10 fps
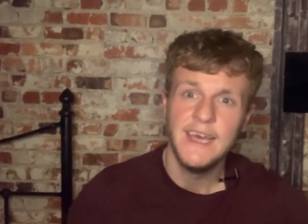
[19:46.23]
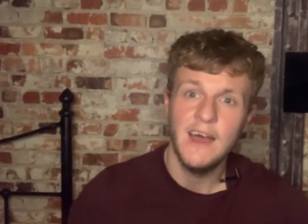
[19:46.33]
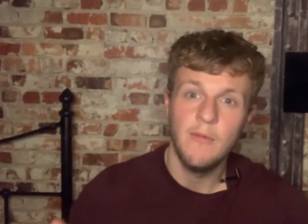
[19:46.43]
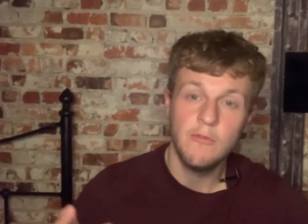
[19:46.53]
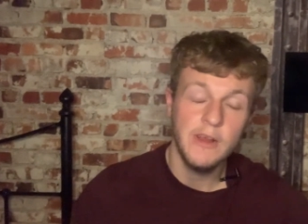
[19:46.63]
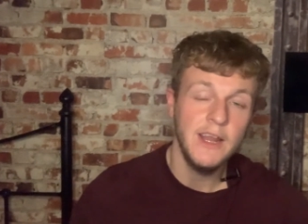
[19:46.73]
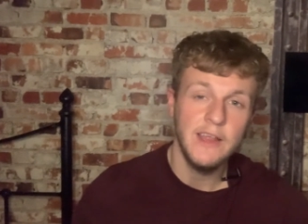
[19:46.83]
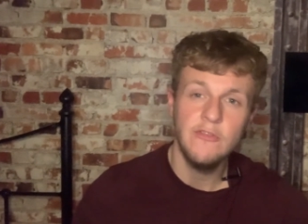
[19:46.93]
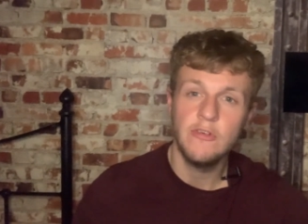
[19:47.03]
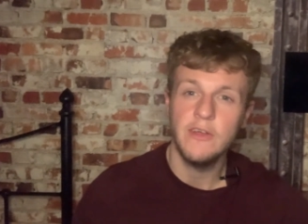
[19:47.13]
I'm really
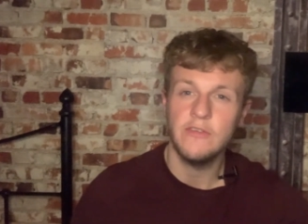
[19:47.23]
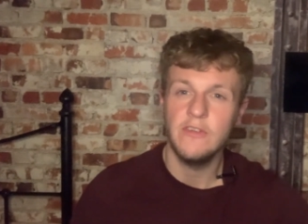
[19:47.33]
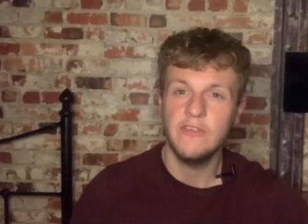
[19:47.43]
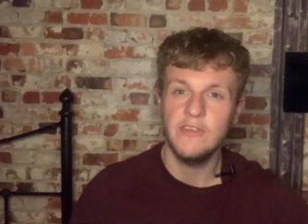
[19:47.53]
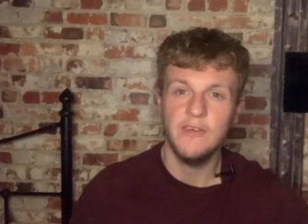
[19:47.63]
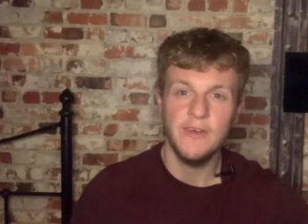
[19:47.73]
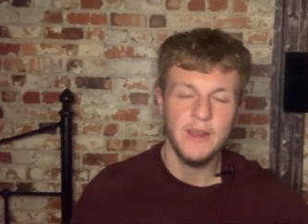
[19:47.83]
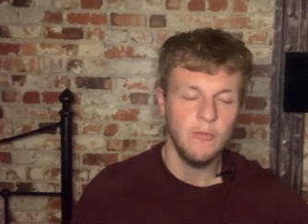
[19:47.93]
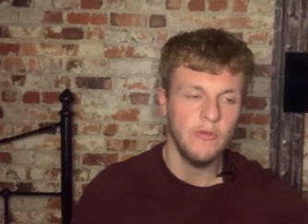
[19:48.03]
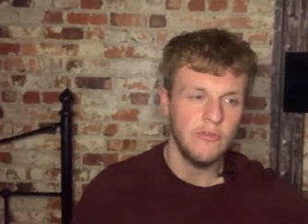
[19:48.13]
interested to see if
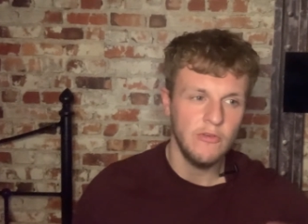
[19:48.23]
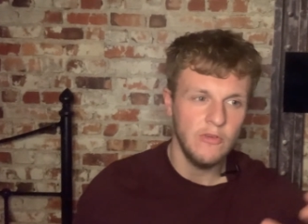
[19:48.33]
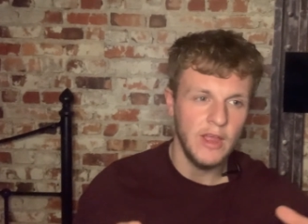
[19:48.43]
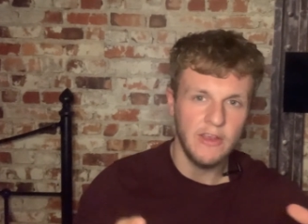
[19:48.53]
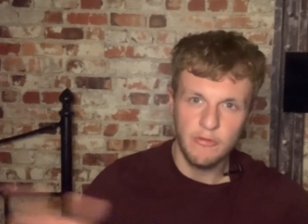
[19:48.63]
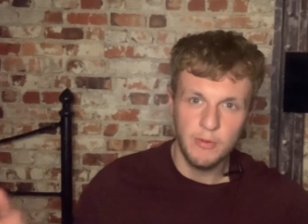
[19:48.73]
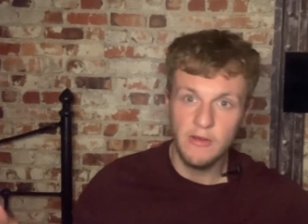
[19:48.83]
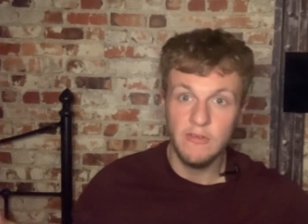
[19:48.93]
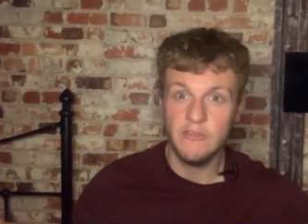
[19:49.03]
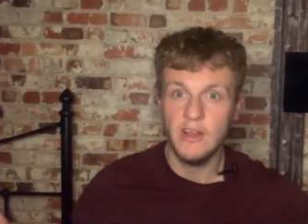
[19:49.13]
anyone's
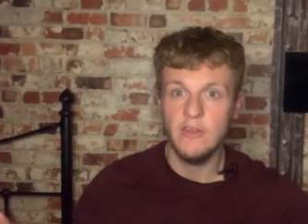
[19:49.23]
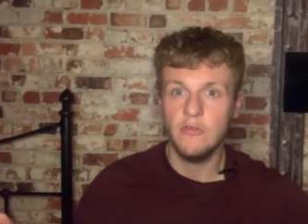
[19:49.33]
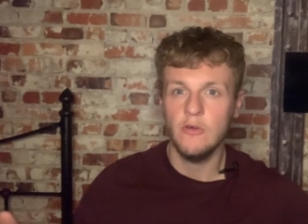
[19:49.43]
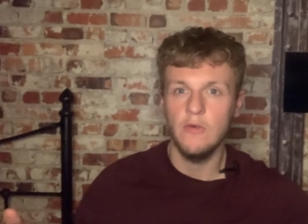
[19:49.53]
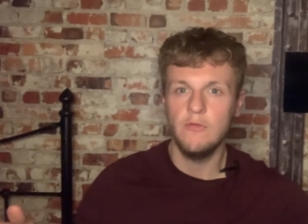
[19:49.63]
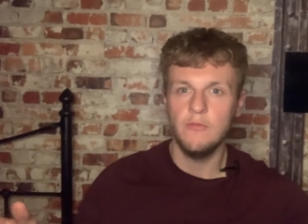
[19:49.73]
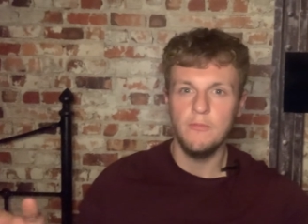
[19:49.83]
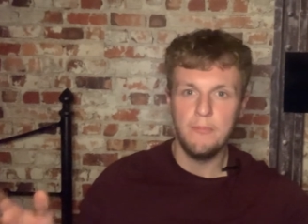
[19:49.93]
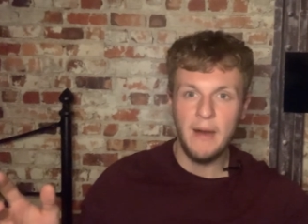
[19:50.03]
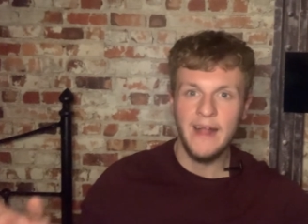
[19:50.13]
experienced any sort
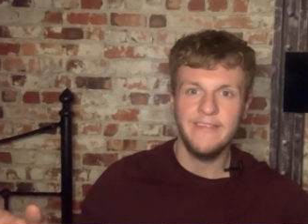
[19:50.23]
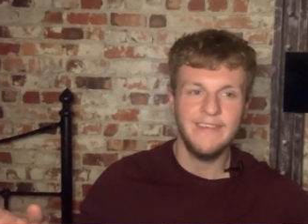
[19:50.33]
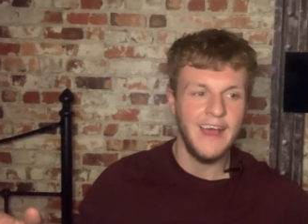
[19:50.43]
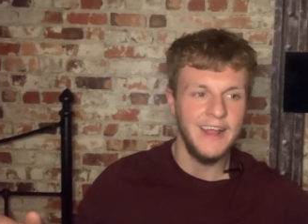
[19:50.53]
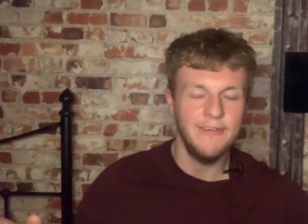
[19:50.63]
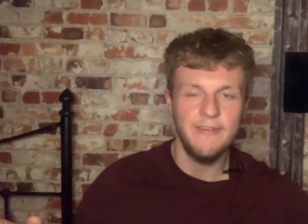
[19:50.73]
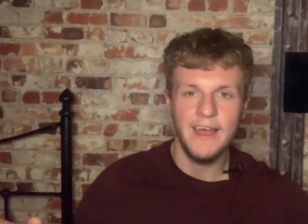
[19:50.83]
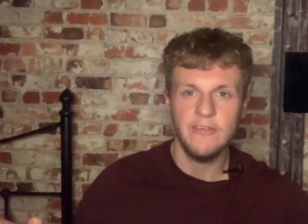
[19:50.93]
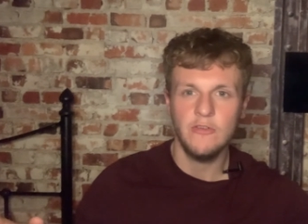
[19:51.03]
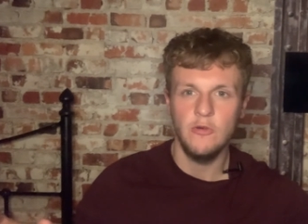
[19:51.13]
of bad side
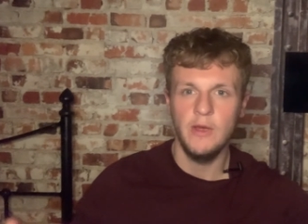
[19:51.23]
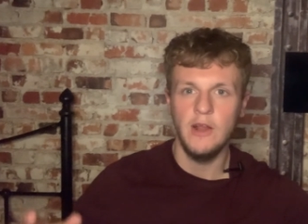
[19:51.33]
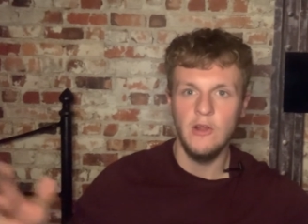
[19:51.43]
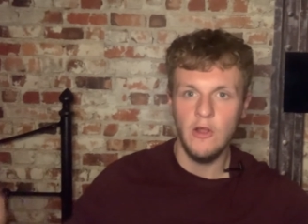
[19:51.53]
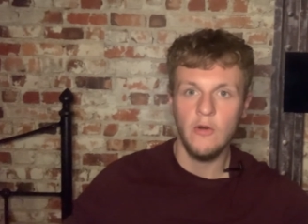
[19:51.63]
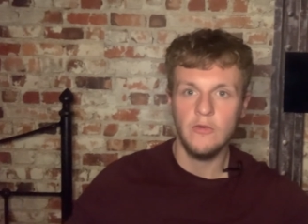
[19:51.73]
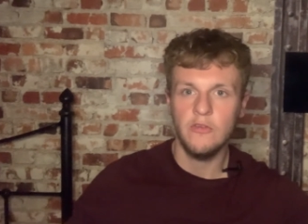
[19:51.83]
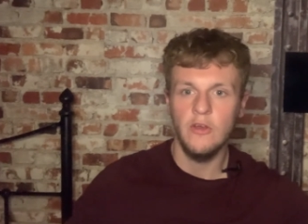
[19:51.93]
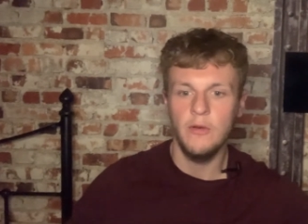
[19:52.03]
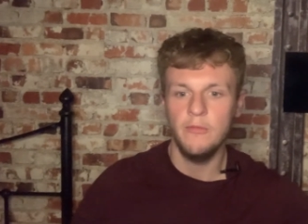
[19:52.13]
effects to it, long
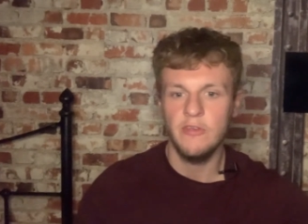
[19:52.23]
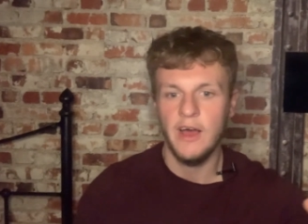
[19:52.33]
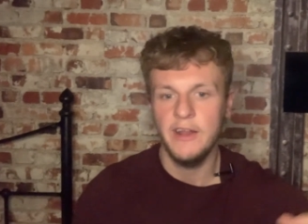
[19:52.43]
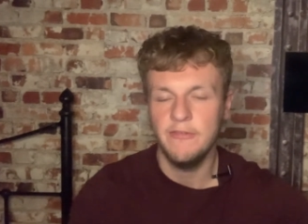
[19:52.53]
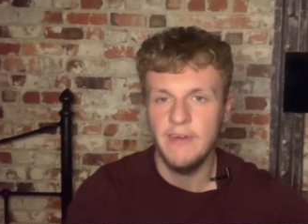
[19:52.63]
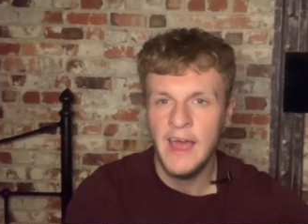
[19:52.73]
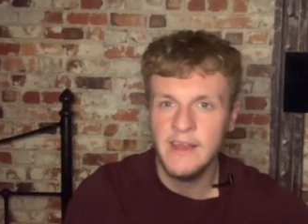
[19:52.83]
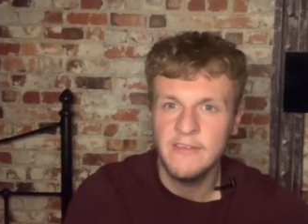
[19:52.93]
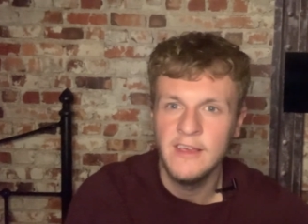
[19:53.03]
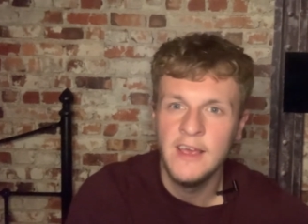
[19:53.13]
term side
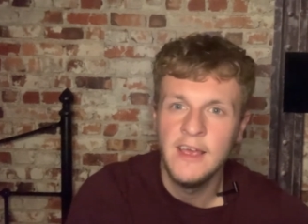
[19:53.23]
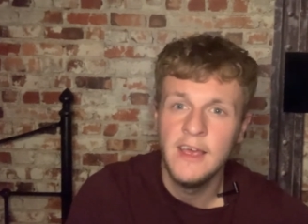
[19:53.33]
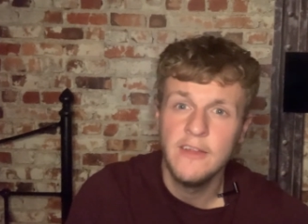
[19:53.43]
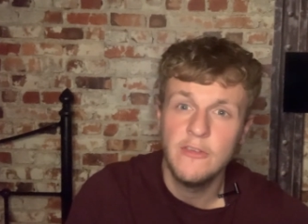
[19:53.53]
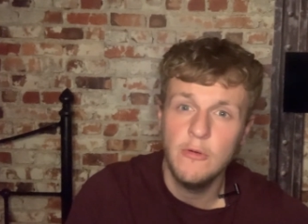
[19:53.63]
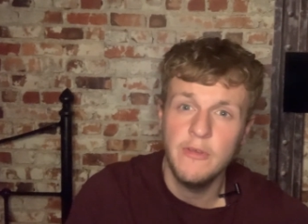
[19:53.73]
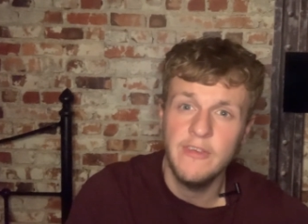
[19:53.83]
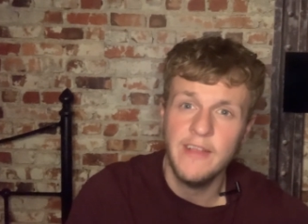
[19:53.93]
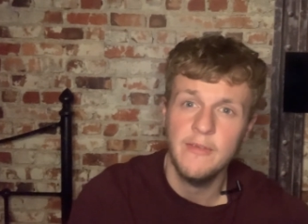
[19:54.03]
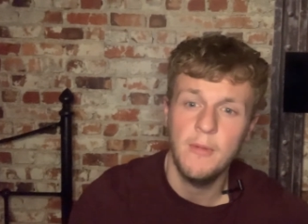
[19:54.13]
effects to
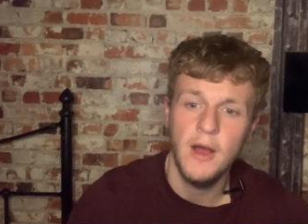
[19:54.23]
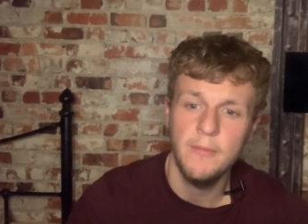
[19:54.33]
ezetimibe